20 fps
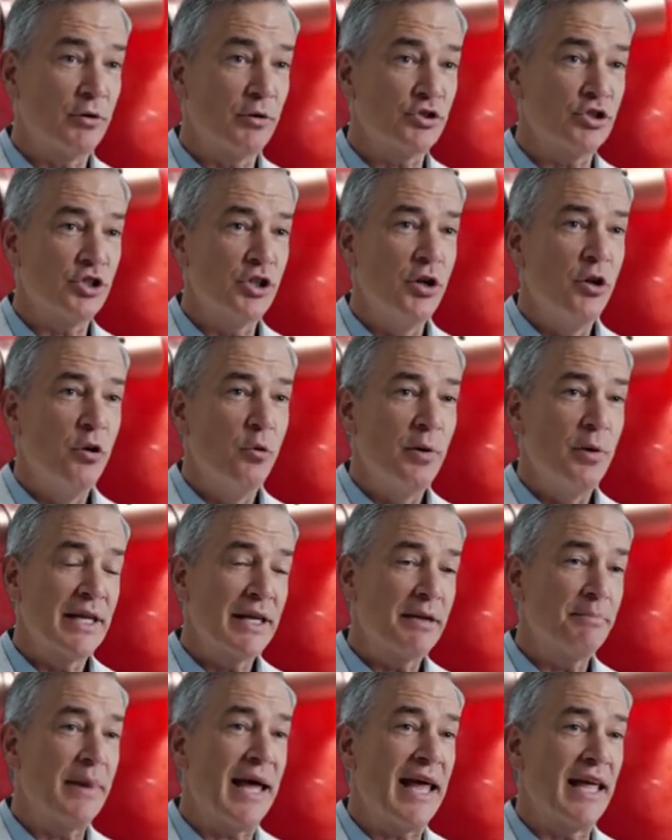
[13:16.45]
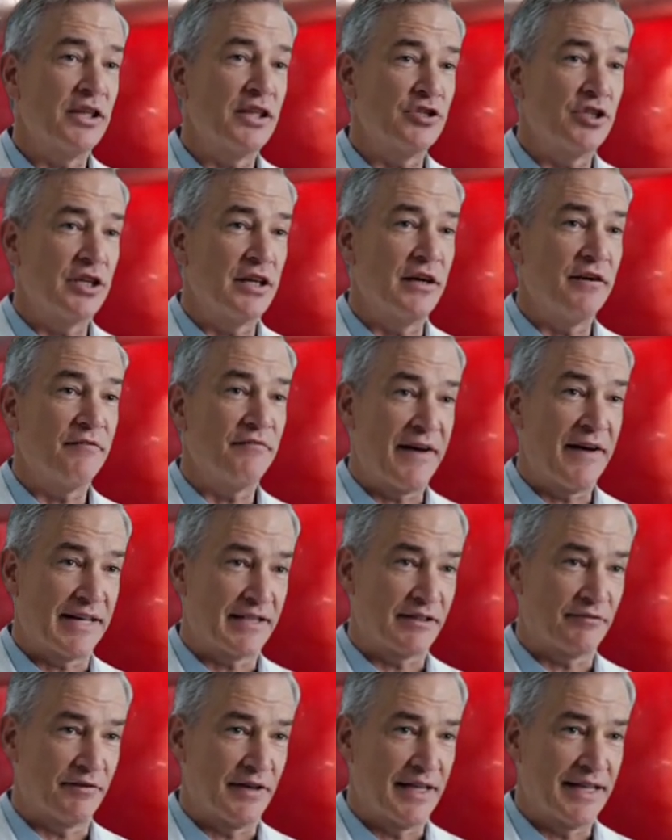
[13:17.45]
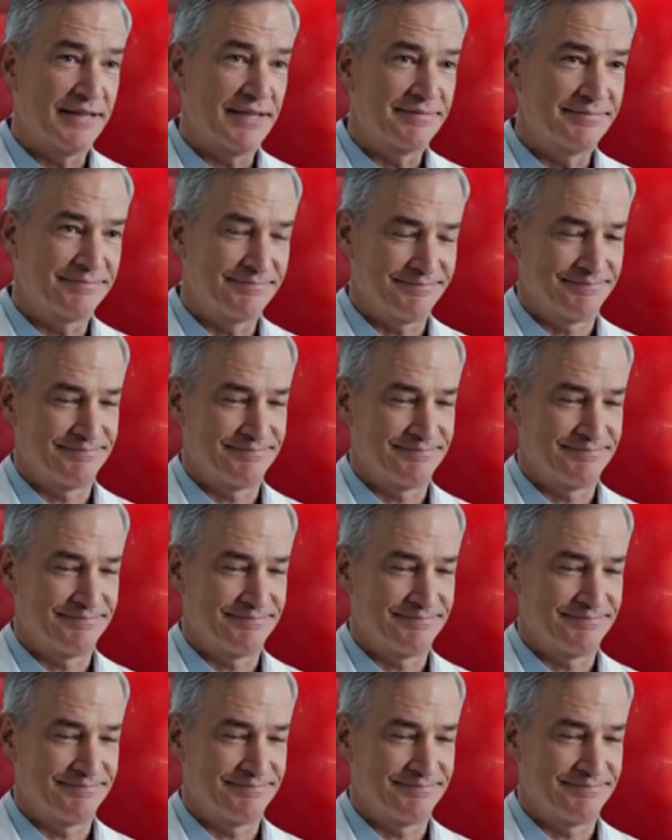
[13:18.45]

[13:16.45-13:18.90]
When you drink enough pure water, not